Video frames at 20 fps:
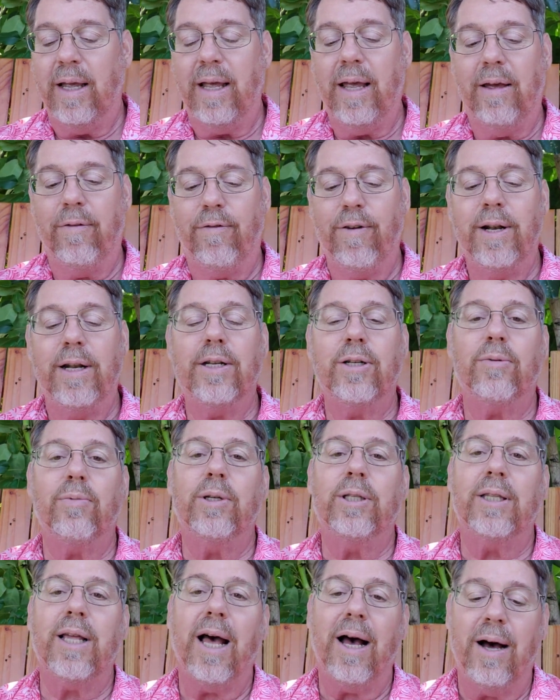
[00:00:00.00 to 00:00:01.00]
if it is
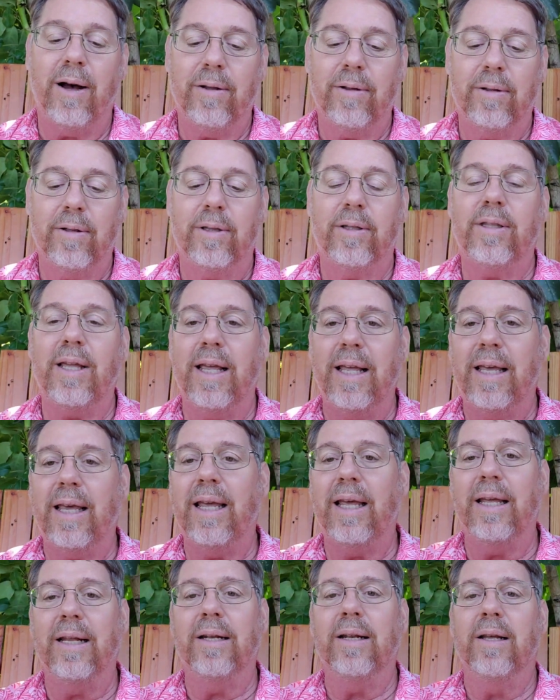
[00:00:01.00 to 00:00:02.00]
without
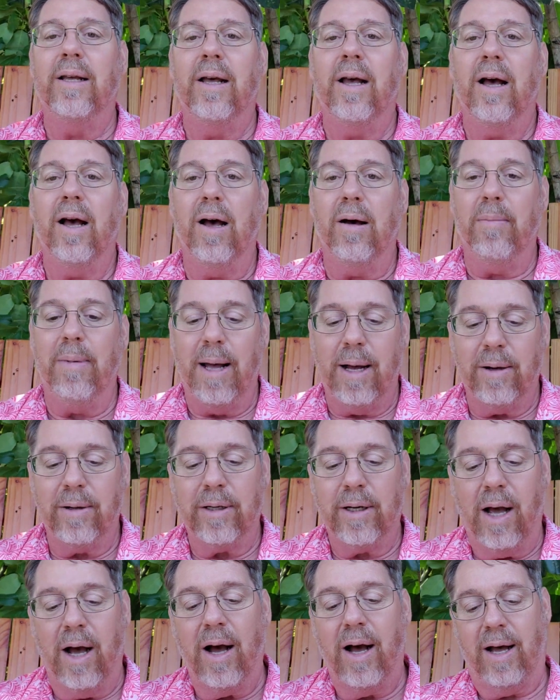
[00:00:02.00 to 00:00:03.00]
thinking
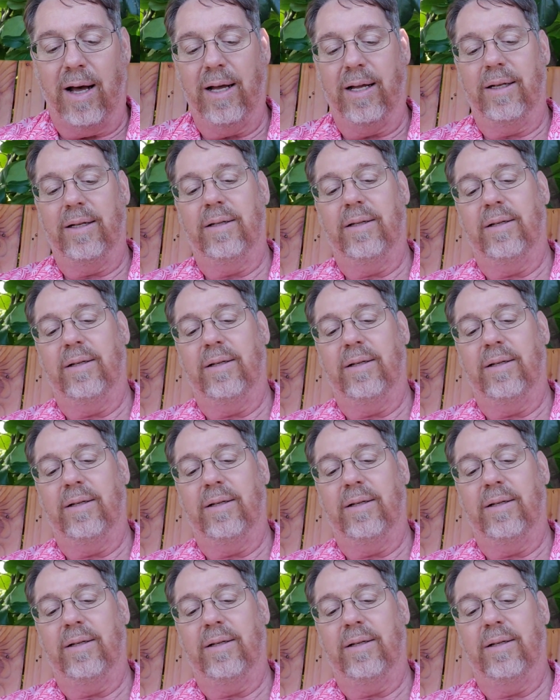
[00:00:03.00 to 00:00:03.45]
about God.